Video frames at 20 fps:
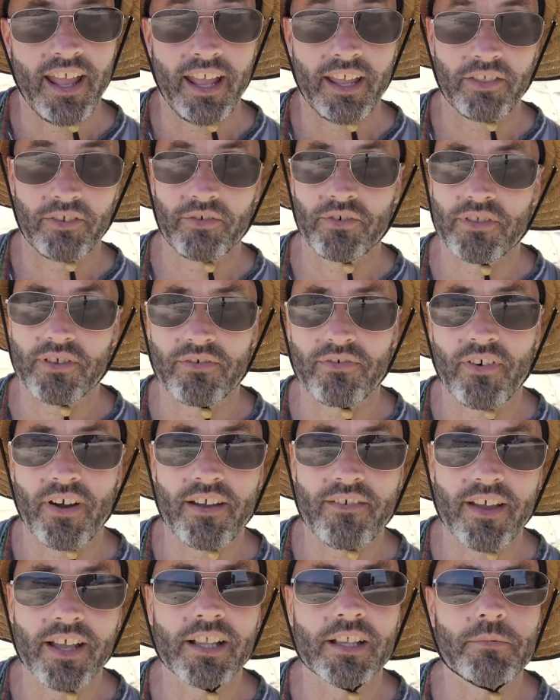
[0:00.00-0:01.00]
and through the
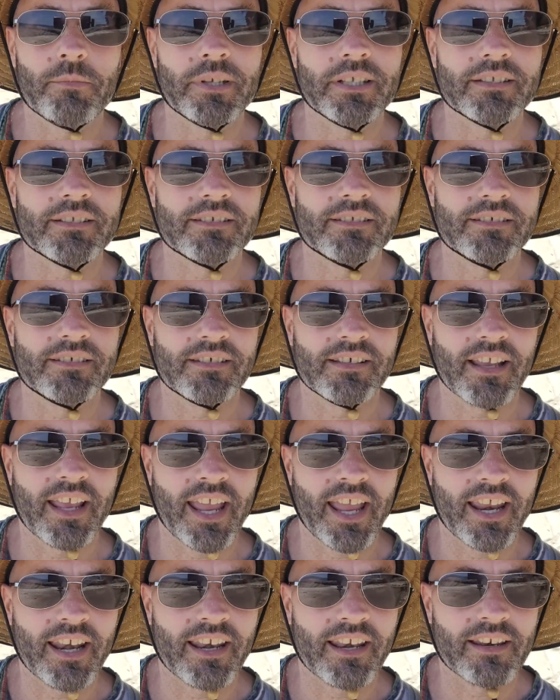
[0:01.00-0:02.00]
five elements
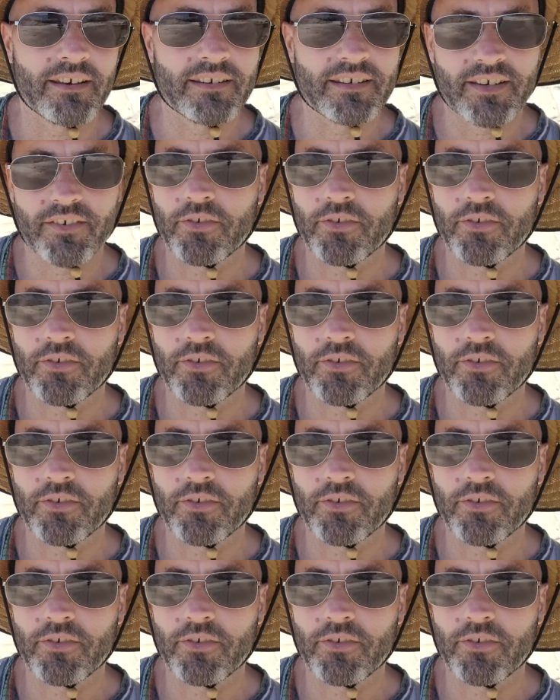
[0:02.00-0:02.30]
and